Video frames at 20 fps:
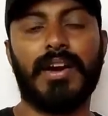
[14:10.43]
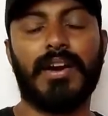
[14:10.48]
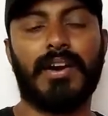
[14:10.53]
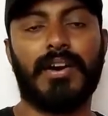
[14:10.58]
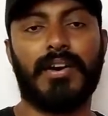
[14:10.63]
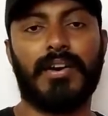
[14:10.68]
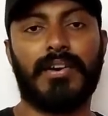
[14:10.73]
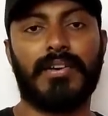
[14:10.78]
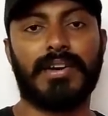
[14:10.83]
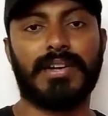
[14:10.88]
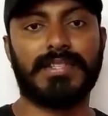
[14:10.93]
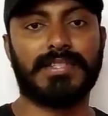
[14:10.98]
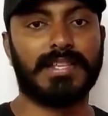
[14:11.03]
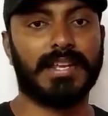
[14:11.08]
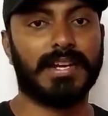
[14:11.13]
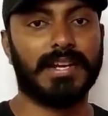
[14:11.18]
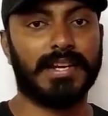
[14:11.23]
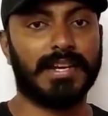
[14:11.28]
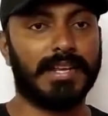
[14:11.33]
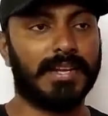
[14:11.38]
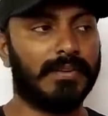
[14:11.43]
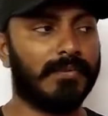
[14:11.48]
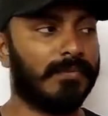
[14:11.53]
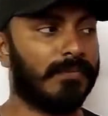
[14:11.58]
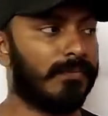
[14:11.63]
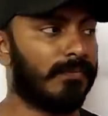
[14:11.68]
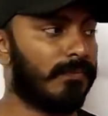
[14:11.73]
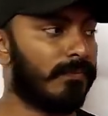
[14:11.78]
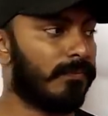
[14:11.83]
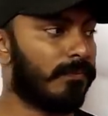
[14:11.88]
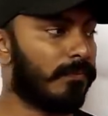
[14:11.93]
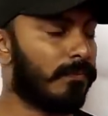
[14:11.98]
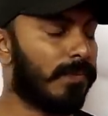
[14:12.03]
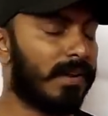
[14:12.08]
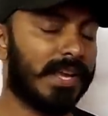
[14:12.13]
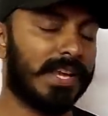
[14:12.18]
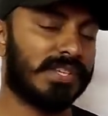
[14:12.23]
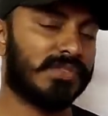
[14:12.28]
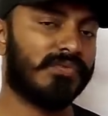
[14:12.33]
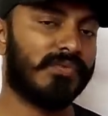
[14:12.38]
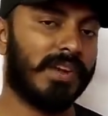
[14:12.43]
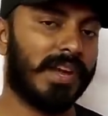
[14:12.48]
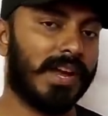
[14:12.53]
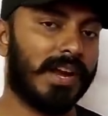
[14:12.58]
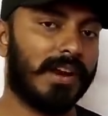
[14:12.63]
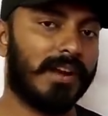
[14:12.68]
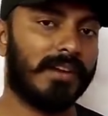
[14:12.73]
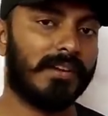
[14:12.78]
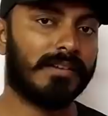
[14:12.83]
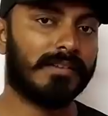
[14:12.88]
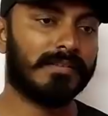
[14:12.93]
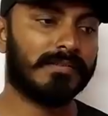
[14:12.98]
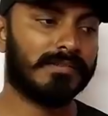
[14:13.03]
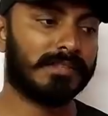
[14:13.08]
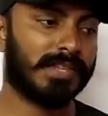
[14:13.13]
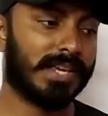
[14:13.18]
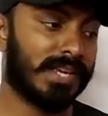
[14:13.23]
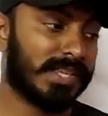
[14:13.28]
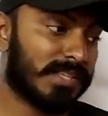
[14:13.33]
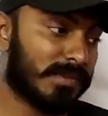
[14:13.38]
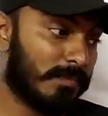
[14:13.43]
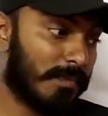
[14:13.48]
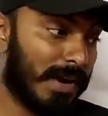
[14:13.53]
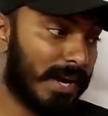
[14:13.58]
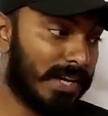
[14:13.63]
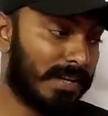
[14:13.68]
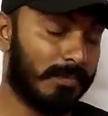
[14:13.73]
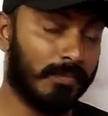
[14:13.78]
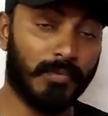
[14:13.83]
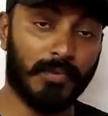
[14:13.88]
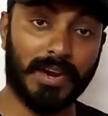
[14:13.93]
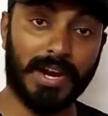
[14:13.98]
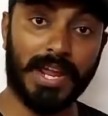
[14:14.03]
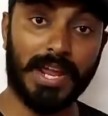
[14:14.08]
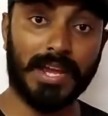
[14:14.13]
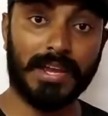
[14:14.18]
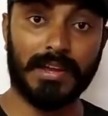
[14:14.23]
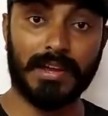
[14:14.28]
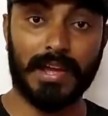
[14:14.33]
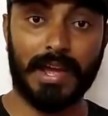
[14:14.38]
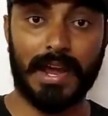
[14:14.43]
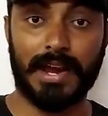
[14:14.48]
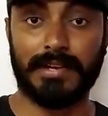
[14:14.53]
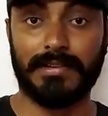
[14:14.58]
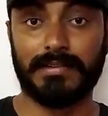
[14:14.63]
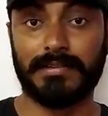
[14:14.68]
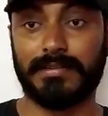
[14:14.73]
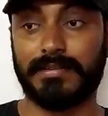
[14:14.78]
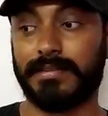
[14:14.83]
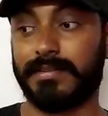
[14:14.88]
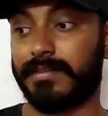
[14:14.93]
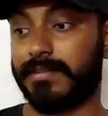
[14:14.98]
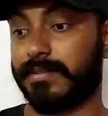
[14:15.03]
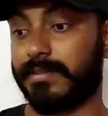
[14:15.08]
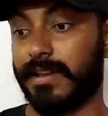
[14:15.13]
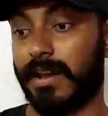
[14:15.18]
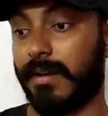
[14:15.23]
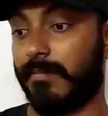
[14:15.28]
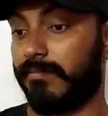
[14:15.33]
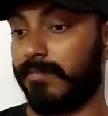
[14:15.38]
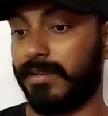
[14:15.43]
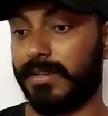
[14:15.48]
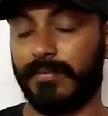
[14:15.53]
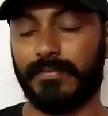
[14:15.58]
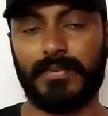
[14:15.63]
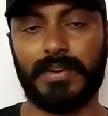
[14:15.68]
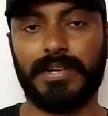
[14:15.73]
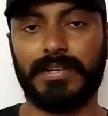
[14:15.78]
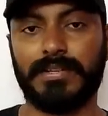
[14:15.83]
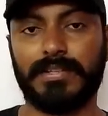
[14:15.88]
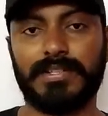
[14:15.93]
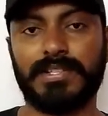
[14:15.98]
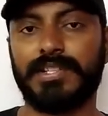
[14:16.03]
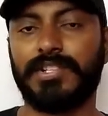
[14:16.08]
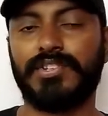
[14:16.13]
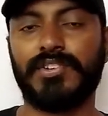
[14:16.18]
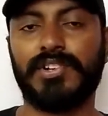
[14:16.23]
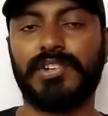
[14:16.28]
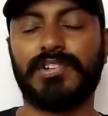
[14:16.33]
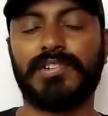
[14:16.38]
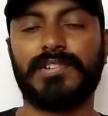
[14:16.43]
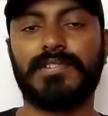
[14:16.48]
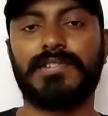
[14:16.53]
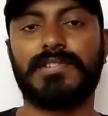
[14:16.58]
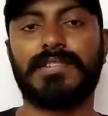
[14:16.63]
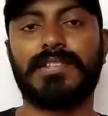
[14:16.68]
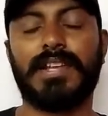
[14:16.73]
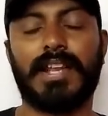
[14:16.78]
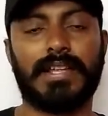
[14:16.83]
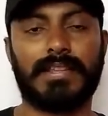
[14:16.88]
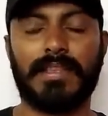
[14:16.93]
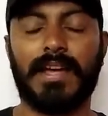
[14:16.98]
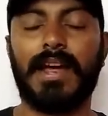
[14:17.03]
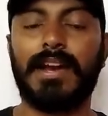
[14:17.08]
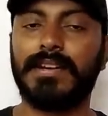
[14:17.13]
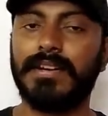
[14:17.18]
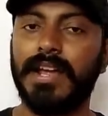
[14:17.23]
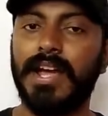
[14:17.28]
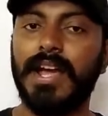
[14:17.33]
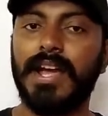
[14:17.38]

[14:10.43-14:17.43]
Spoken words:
or is there any place where things might break at some different situations like that?